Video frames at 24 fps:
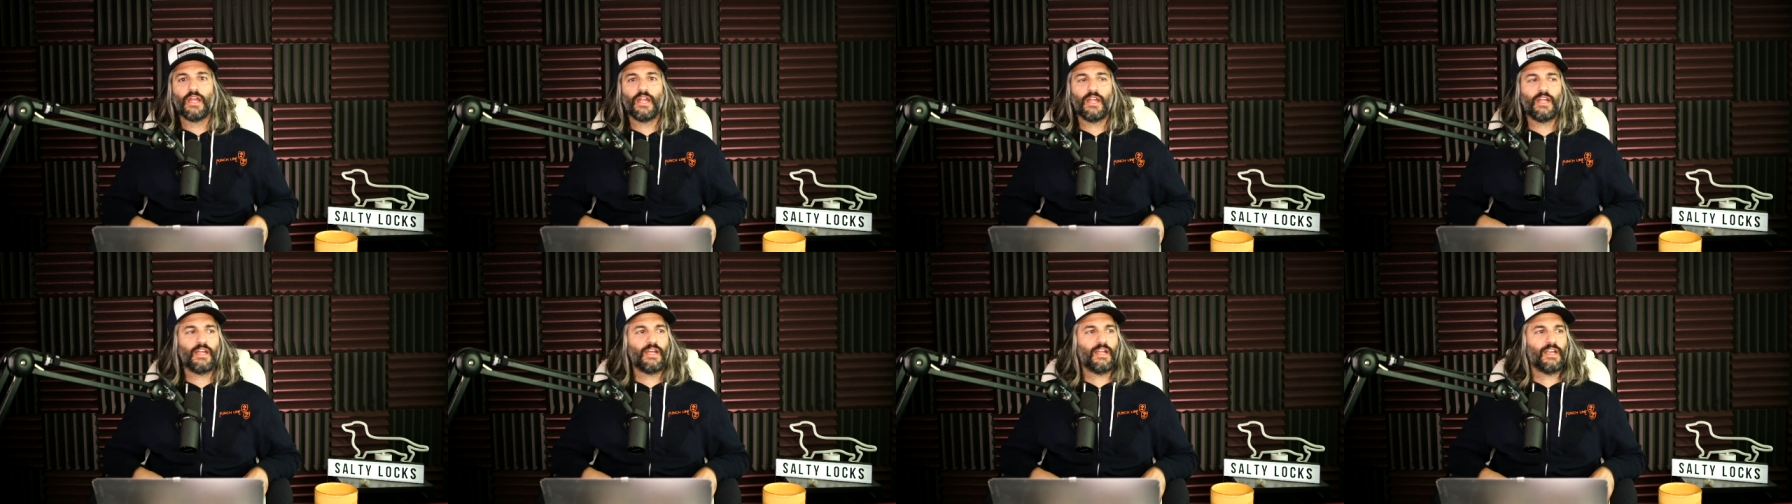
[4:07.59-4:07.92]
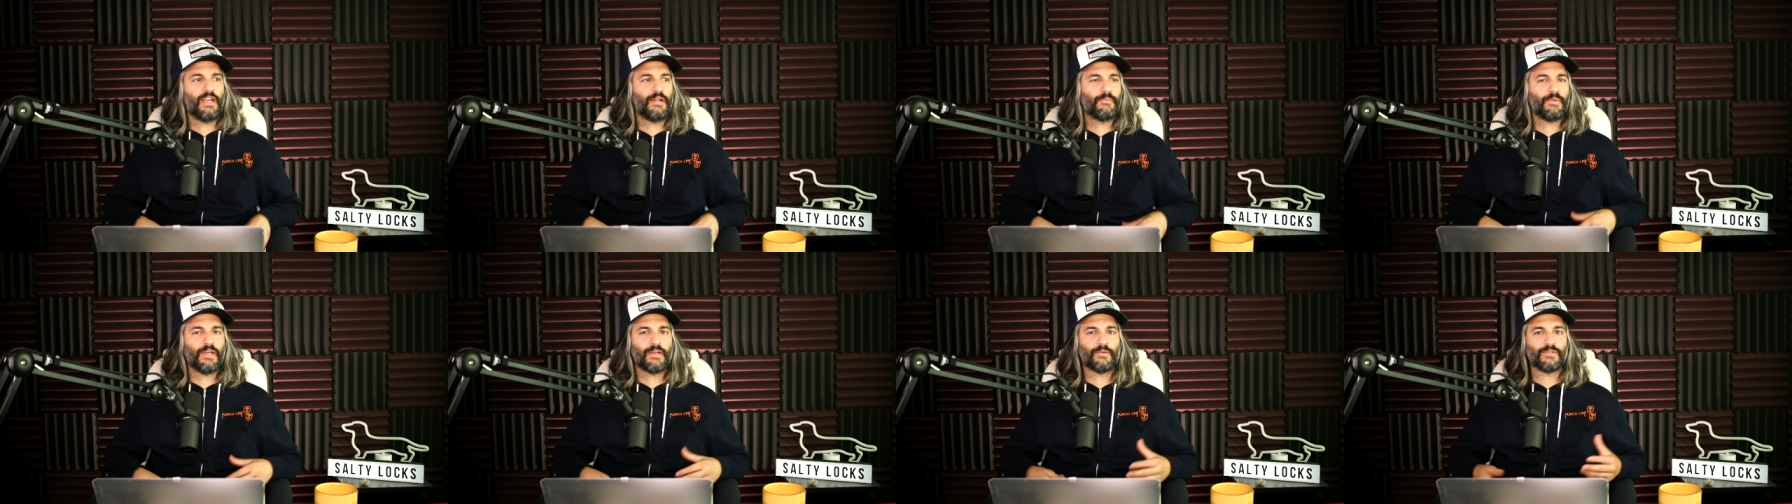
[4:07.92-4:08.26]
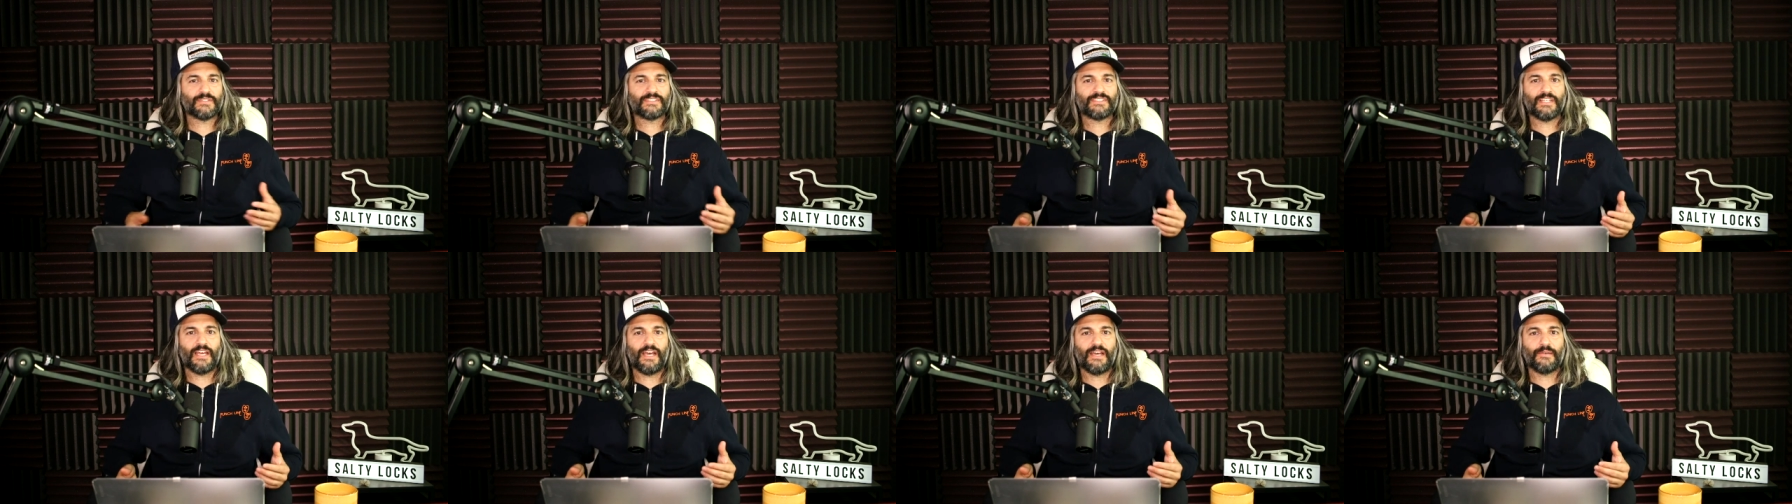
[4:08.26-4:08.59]
And I'm like,
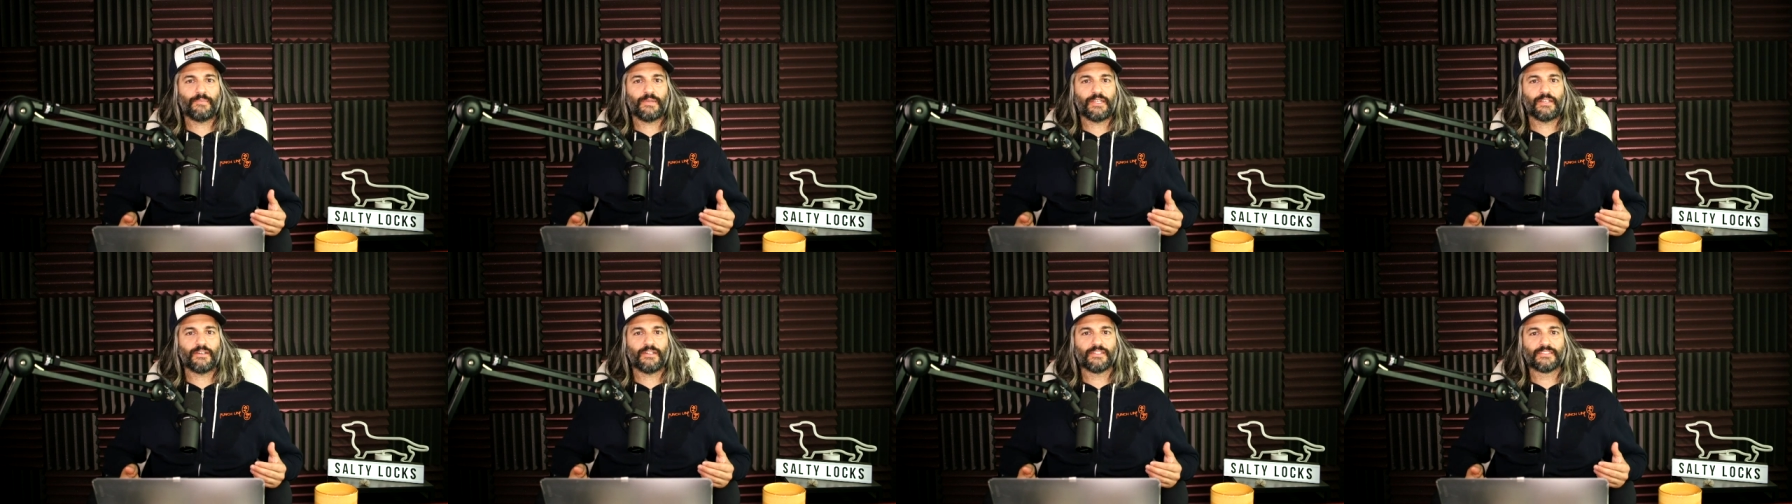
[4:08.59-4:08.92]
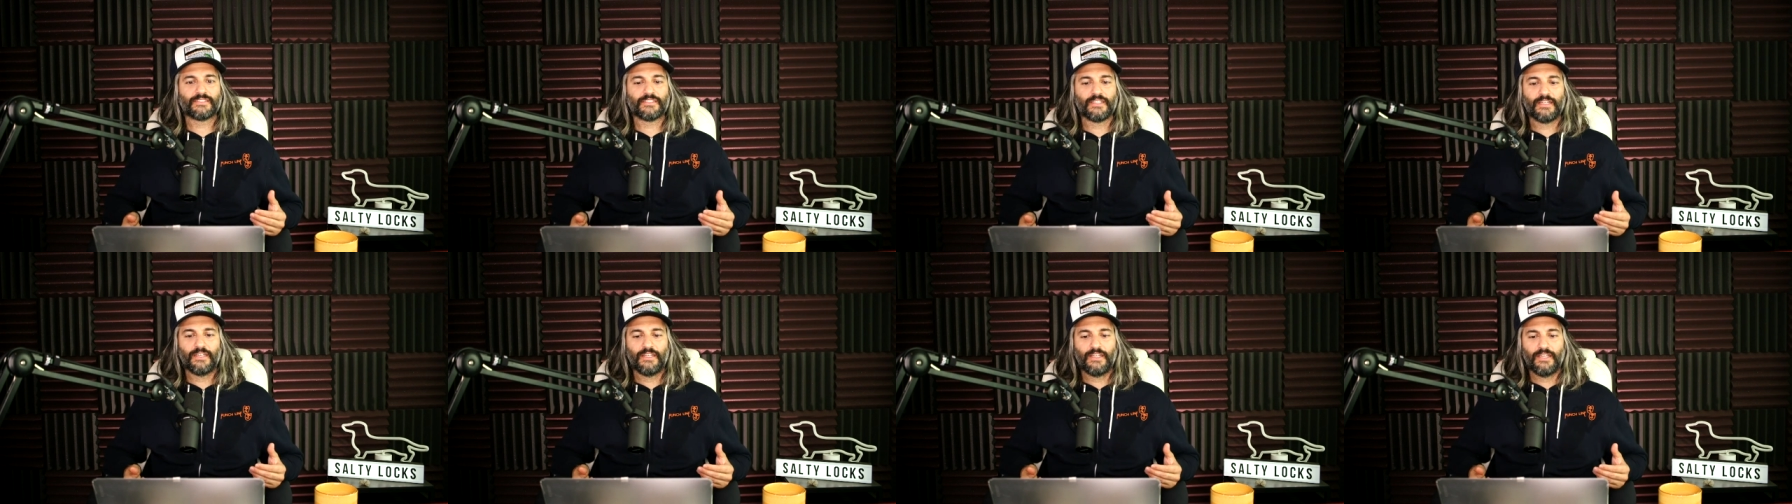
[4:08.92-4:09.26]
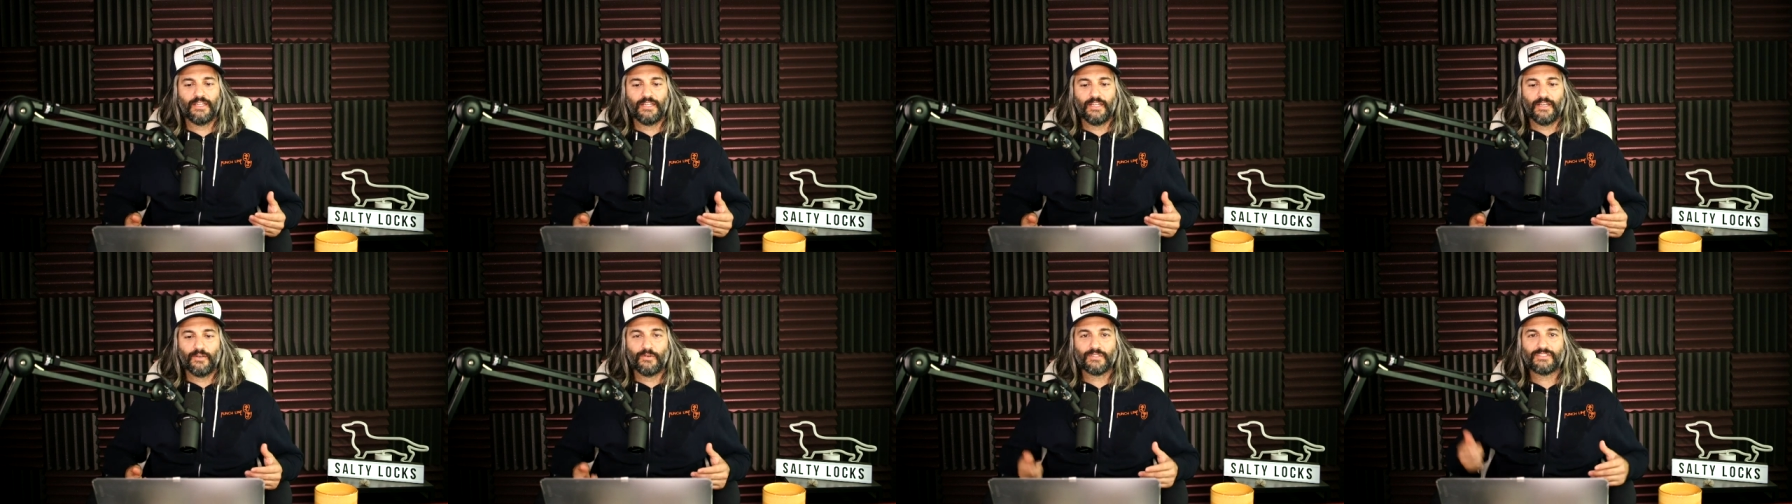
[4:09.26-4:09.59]
what's up? He goes,
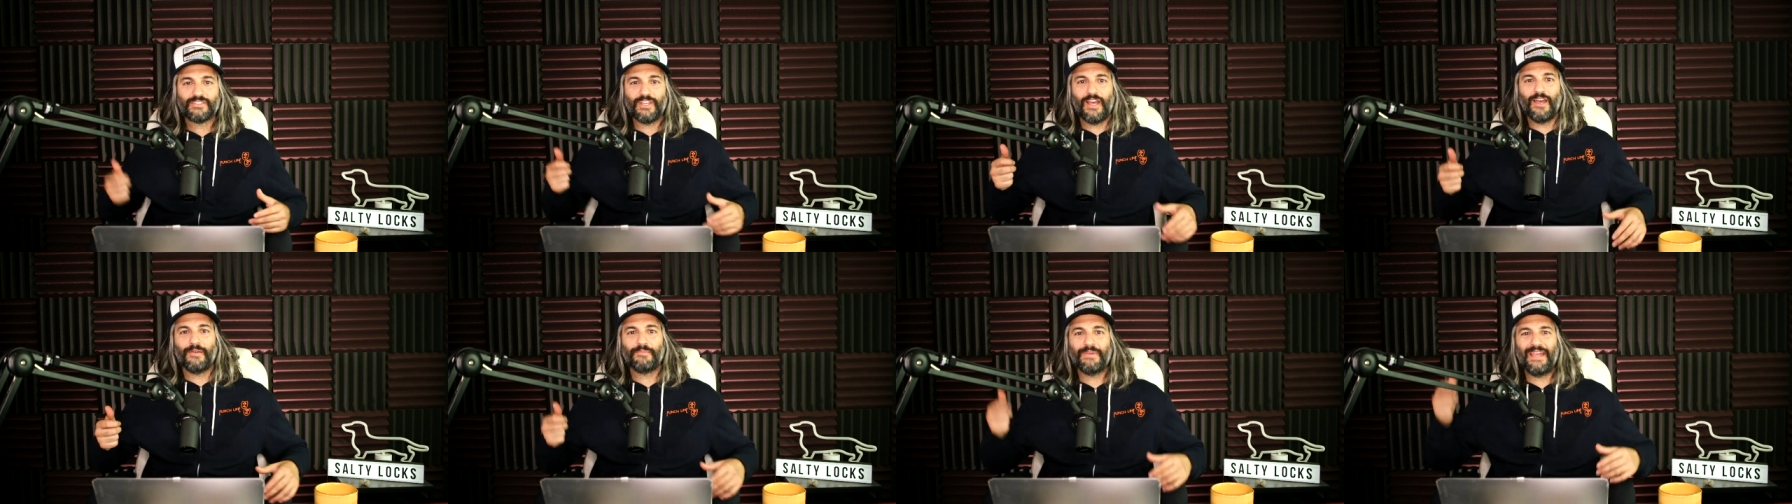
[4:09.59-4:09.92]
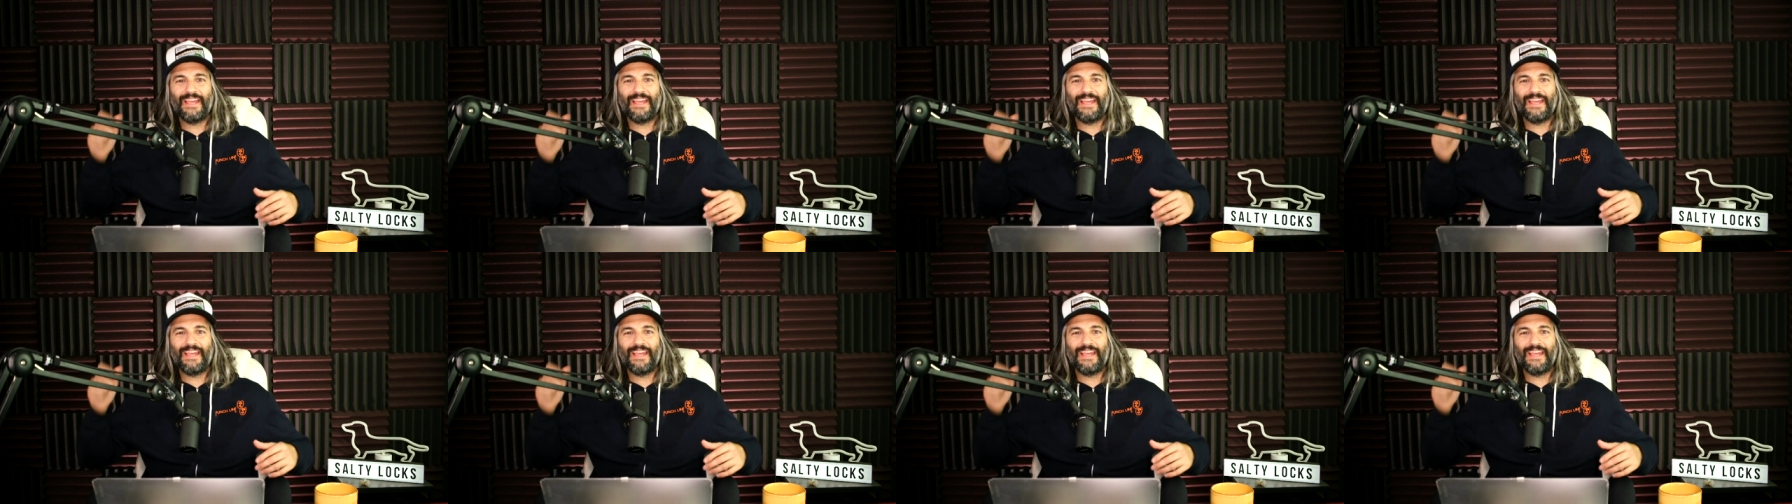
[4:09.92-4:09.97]
what's up,